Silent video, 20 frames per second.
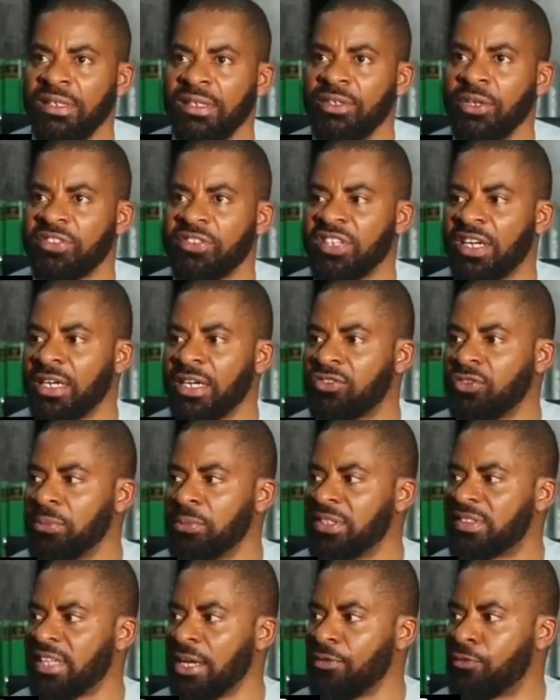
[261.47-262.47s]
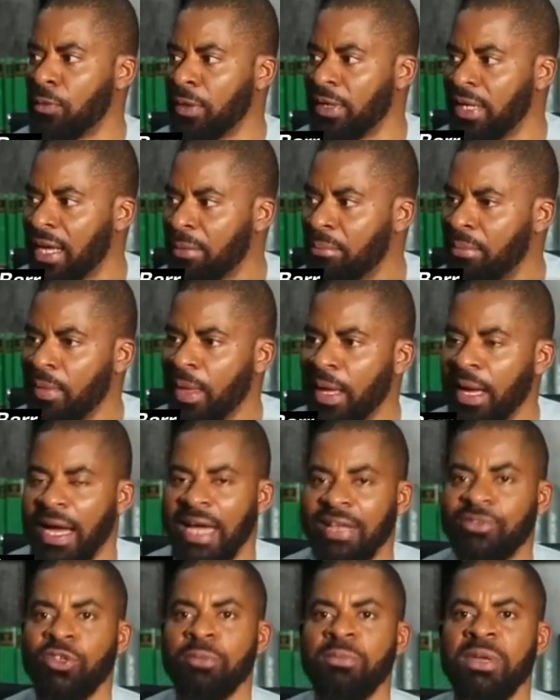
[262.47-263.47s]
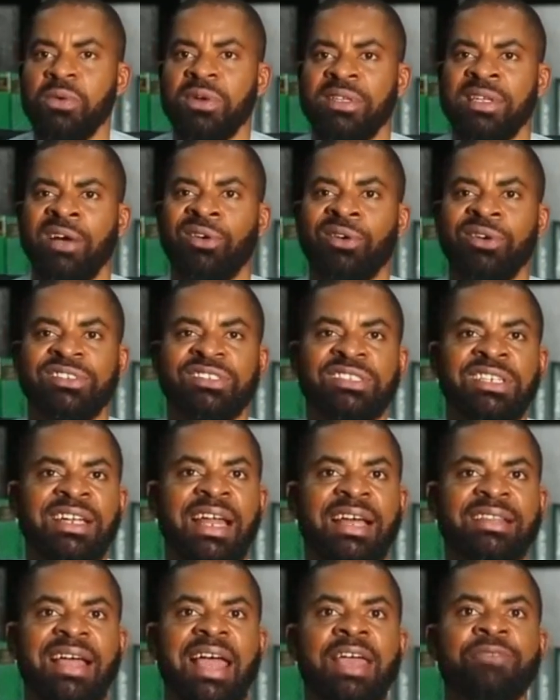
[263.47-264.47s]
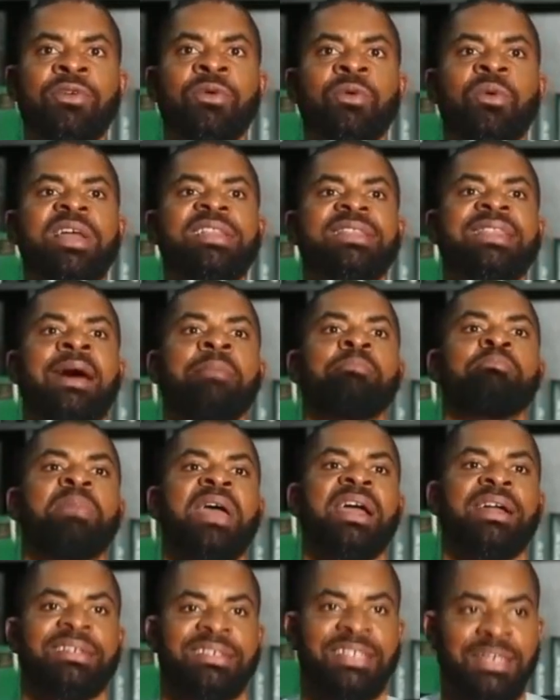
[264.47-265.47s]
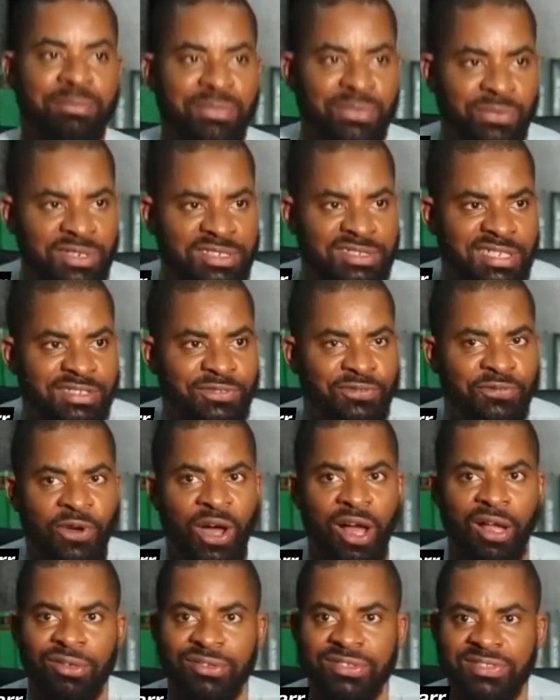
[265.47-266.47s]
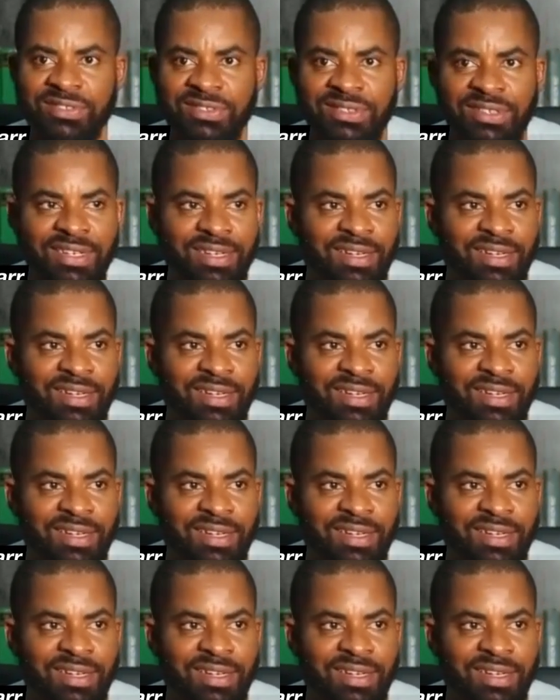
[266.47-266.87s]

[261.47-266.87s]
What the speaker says: your secret will be safe with them, assuming without considering that I even went and begged him, which is false.